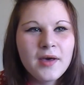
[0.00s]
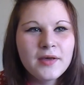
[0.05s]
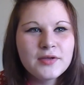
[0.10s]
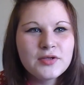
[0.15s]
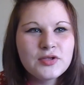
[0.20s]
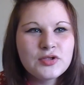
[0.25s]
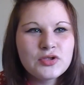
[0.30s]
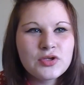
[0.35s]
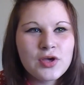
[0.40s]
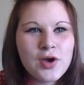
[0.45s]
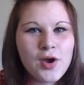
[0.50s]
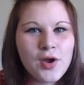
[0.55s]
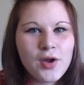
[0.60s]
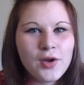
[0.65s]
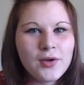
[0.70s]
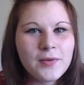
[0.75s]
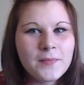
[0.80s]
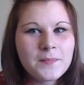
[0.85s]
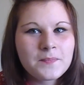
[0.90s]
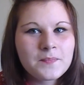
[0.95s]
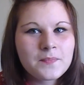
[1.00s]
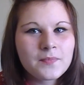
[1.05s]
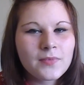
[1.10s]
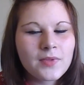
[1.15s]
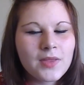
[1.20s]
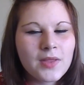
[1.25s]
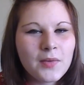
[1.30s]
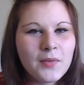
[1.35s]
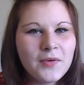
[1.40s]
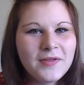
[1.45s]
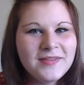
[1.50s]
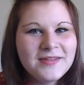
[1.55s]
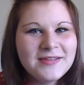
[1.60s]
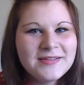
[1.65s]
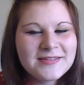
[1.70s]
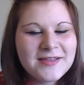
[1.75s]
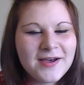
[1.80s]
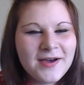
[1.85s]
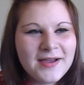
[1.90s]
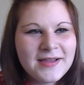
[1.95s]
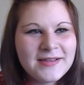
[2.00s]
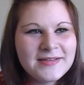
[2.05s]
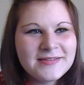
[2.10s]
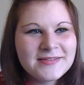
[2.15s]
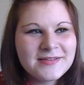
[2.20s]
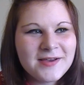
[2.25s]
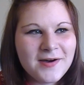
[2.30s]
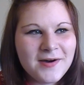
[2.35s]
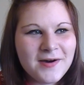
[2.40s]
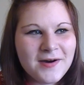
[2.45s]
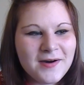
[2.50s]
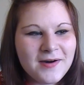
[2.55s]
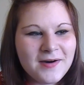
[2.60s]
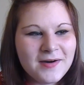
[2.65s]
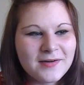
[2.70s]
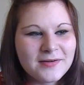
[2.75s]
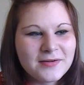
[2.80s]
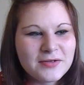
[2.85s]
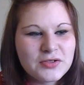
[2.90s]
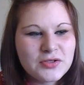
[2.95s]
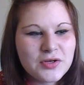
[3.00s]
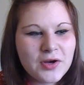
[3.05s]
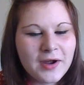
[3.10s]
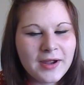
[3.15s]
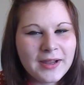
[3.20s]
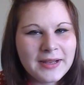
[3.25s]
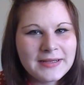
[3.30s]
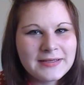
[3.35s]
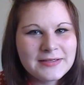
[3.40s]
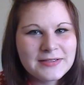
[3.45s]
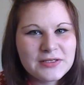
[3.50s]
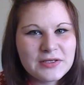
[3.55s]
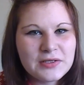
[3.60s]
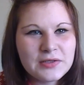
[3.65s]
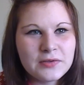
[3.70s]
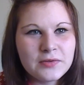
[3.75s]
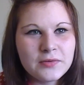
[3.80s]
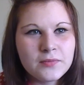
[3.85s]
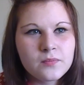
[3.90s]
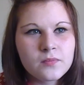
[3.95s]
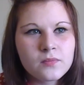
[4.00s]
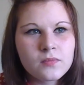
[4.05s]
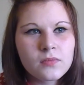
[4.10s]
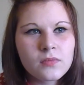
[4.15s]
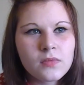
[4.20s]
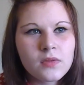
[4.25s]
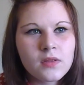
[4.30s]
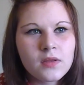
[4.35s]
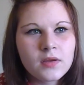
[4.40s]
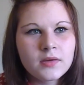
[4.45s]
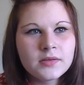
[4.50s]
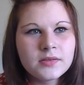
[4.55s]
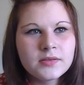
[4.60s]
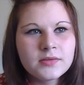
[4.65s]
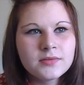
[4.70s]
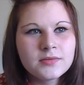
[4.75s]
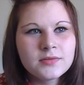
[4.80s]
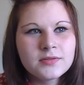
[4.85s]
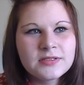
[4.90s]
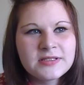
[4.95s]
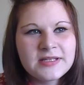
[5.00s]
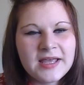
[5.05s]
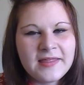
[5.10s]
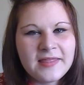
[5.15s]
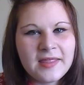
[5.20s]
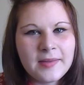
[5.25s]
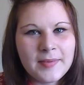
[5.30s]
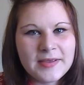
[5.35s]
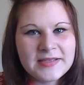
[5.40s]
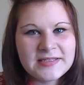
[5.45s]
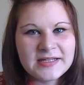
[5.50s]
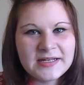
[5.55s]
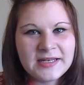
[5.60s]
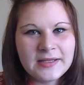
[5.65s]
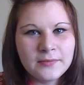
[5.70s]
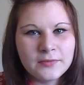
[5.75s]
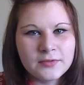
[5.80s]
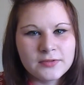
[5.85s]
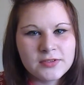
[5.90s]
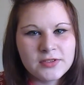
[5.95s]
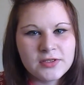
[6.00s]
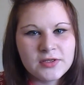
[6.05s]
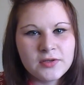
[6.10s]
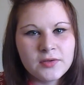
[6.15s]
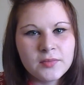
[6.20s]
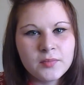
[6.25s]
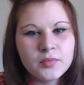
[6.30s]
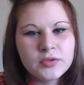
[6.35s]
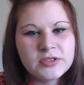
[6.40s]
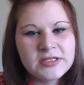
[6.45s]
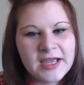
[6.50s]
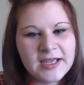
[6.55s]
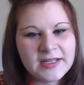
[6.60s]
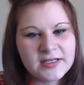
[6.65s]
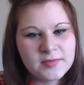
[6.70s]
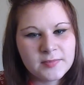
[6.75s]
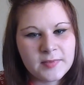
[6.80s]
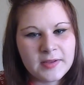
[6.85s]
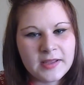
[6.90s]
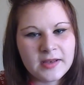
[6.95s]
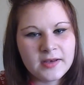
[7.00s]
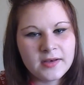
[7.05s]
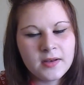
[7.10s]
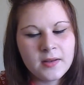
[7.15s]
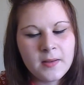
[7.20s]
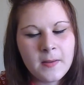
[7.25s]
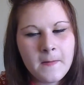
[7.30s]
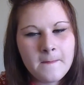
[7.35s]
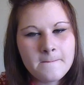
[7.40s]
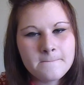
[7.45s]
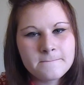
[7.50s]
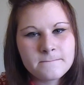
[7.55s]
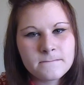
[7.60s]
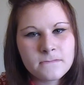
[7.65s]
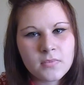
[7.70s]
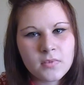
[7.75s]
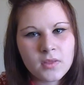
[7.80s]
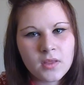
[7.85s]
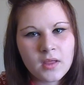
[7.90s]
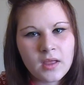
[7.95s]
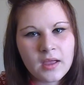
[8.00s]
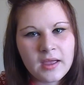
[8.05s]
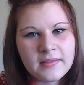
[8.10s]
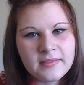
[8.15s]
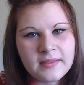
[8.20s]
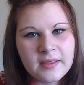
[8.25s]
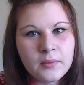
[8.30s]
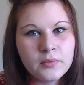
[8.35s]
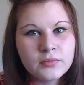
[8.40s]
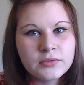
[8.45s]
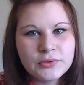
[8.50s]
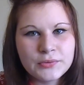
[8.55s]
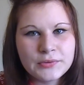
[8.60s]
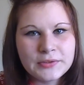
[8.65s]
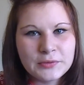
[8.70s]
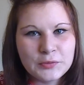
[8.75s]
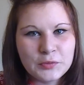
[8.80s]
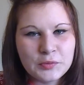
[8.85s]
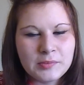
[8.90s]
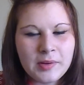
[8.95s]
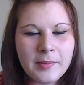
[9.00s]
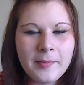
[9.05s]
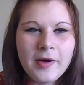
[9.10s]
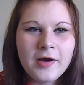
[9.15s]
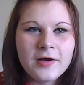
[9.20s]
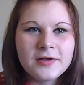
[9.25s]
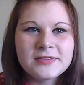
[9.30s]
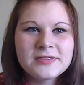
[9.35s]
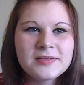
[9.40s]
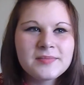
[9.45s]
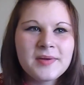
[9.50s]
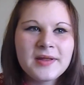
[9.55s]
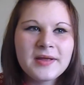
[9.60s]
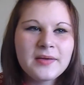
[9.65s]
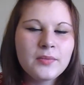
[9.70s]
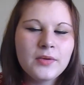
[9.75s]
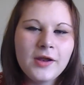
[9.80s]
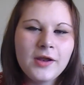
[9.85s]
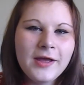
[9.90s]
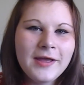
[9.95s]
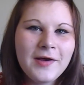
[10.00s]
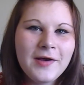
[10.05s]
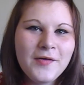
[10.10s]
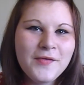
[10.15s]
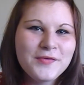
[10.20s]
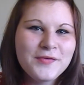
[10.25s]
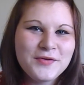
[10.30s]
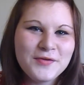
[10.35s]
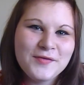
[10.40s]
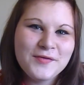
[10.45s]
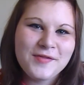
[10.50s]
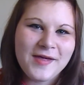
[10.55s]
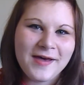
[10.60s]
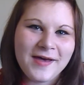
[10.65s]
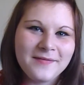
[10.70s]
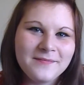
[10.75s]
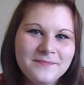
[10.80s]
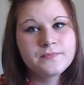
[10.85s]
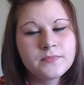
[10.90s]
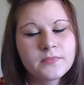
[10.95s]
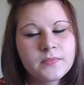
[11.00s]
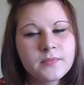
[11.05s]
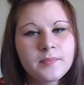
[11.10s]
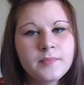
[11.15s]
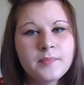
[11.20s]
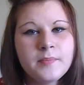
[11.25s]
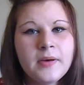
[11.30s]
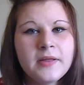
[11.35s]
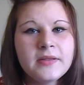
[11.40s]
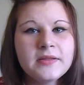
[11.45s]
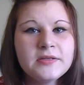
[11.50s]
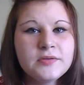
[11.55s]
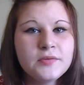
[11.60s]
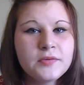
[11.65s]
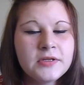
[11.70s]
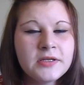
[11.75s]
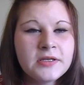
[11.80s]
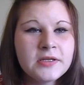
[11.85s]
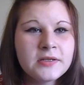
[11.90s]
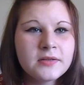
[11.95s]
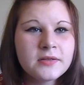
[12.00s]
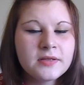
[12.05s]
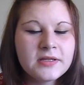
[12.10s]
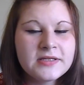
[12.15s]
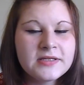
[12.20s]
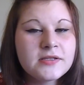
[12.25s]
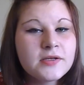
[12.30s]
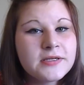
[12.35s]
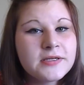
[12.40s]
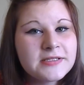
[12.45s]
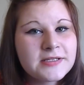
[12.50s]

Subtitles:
So when these guys are trying to say they basically want to protect me and they want to ignore my past, I'm like, well, I can't do that. But these nice